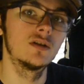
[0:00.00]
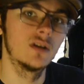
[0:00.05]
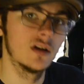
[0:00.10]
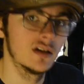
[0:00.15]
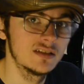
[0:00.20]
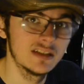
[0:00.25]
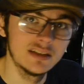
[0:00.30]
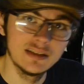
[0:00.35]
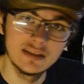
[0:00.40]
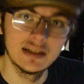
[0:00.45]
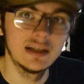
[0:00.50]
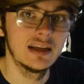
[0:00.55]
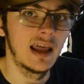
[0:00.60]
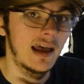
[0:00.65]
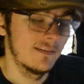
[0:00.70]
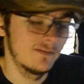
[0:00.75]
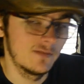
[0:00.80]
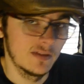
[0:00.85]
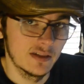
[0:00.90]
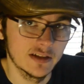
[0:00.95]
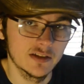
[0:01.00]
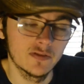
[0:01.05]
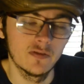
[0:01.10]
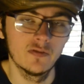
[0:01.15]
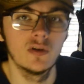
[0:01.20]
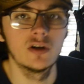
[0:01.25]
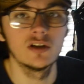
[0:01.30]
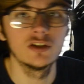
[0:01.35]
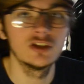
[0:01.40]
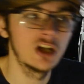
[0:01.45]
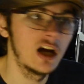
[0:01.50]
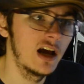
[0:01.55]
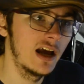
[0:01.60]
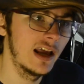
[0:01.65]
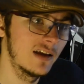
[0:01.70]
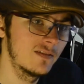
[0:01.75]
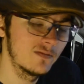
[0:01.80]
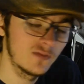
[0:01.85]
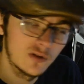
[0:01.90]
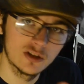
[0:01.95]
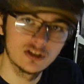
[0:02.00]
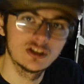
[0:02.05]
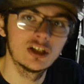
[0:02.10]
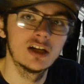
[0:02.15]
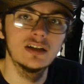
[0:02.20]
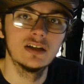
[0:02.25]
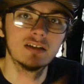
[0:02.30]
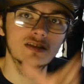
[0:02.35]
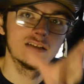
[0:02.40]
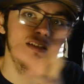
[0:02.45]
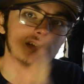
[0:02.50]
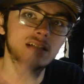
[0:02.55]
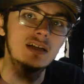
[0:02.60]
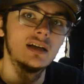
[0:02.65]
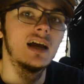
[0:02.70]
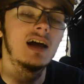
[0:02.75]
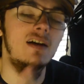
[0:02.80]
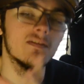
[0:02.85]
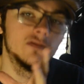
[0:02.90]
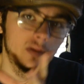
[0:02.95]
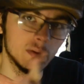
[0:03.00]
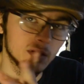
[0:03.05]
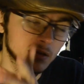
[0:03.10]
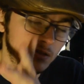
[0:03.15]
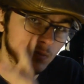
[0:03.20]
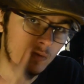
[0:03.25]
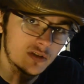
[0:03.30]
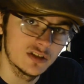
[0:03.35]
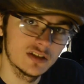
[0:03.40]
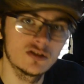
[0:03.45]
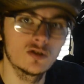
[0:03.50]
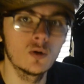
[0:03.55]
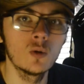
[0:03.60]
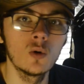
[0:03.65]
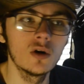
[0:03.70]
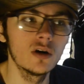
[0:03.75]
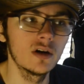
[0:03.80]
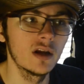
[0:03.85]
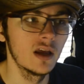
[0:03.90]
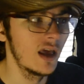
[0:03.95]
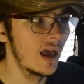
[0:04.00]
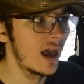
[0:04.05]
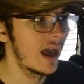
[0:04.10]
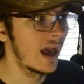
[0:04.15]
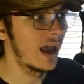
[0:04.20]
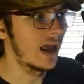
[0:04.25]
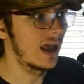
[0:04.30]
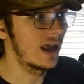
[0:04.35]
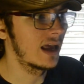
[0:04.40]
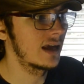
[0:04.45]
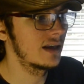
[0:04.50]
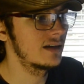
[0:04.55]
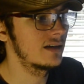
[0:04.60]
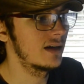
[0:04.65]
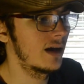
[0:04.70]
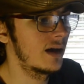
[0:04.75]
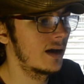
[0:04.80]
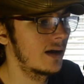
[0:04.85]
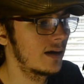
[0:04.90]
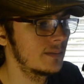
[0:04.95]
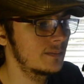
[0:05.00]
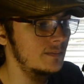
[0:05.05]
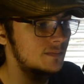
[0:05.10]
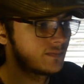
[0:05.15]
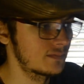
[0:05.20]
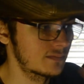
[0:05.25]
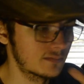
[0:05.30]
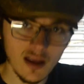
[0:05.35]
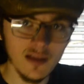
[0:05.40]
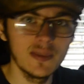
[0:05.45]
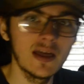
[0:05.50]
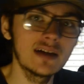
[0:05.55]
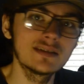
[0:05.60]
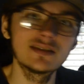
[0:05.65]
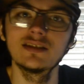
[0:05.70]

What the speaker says: does indeed have feelings for Fluttershy, and Fluttershy does indeed have feelings for Discord, and that's